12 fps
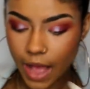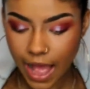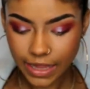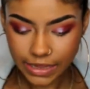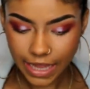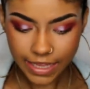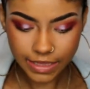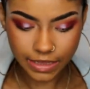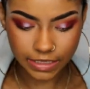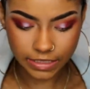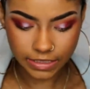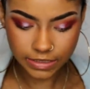I like
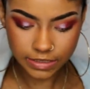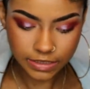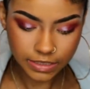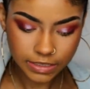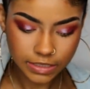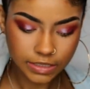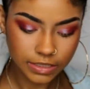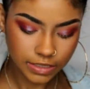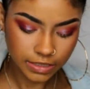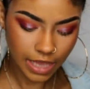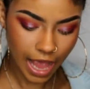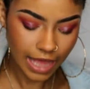this. This
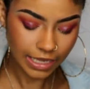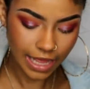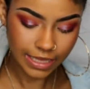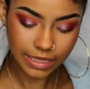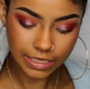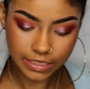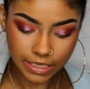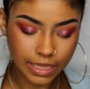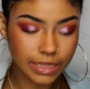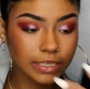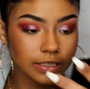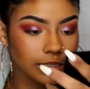is, I like this.
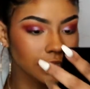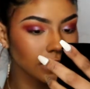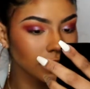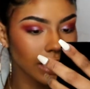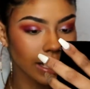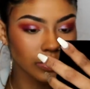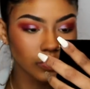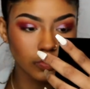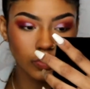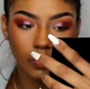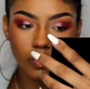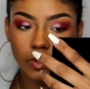This, that
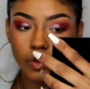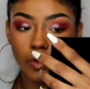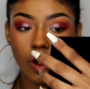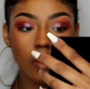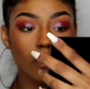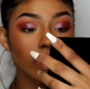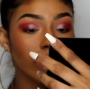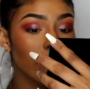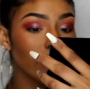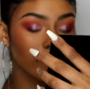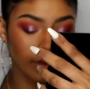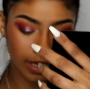dual chrome,
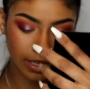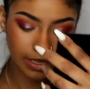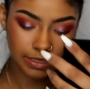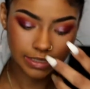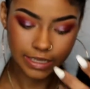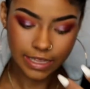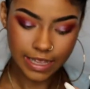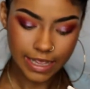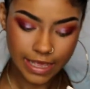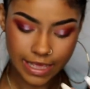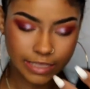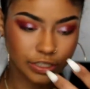whatever it is,
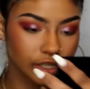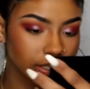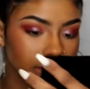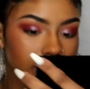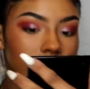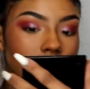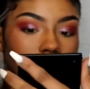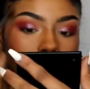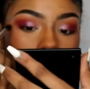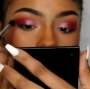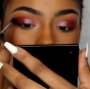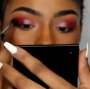is just selling
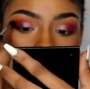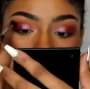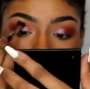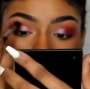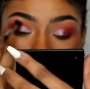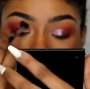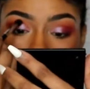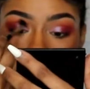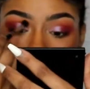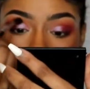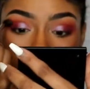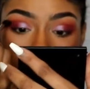it for me.
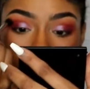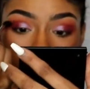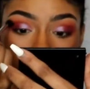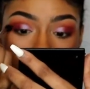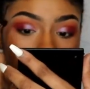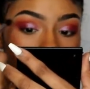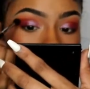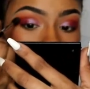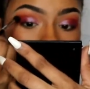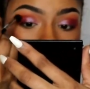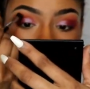Like,